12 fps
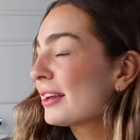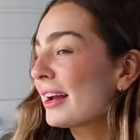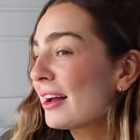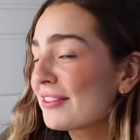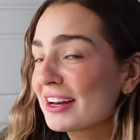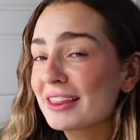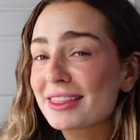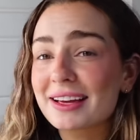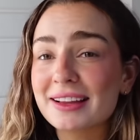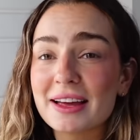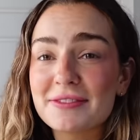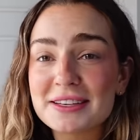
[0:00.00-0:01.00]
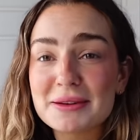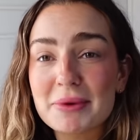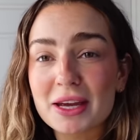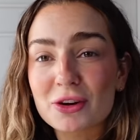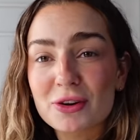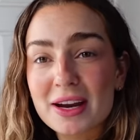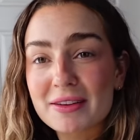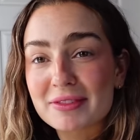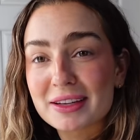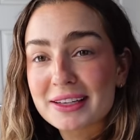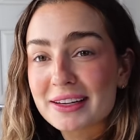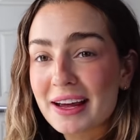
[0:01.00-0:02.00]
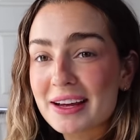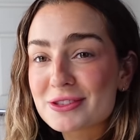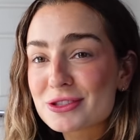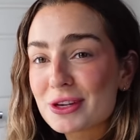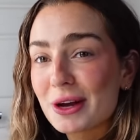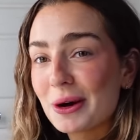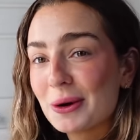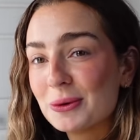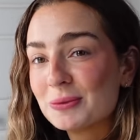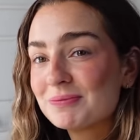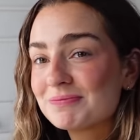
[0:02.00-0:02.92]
think I have anything left in me creatively today, so.